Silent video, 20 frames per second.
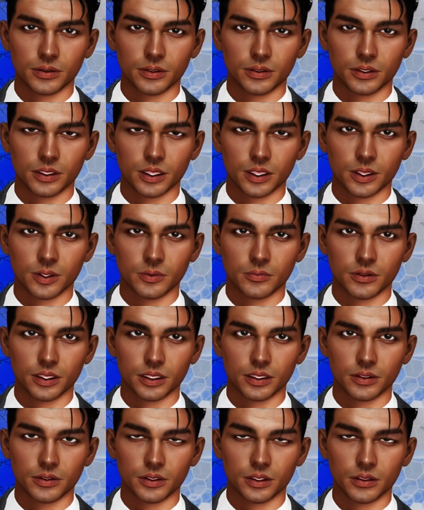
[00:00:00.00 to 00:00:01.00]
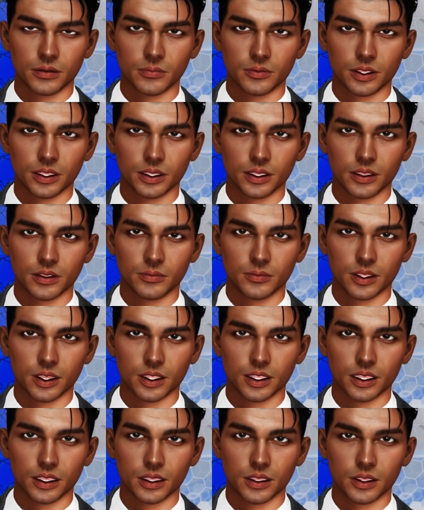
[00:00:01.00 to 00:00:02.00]
The public gallery now allows
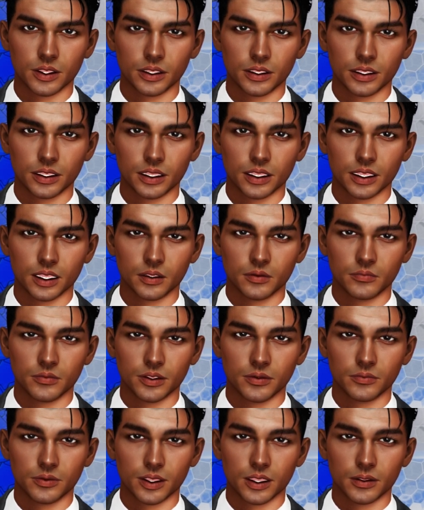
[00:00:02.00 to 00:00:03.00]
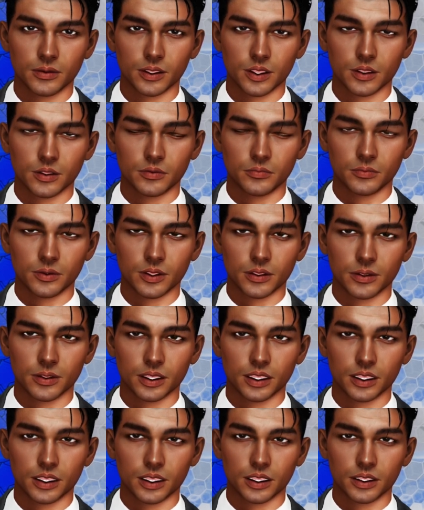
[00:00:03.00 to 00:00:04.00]
users to filter out content generated by
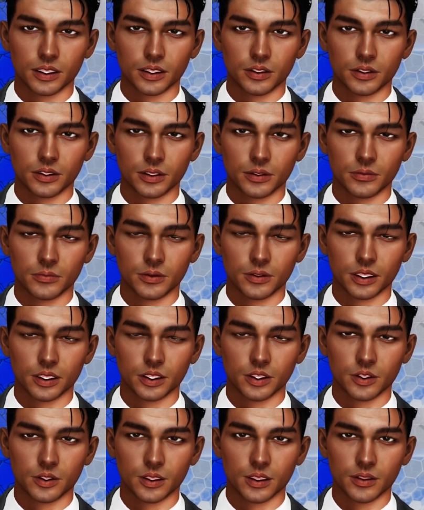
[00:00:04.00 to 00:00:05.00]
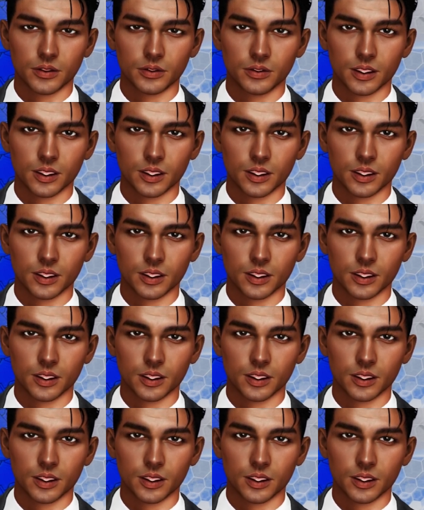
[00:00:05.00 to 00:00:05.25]
AI or renders,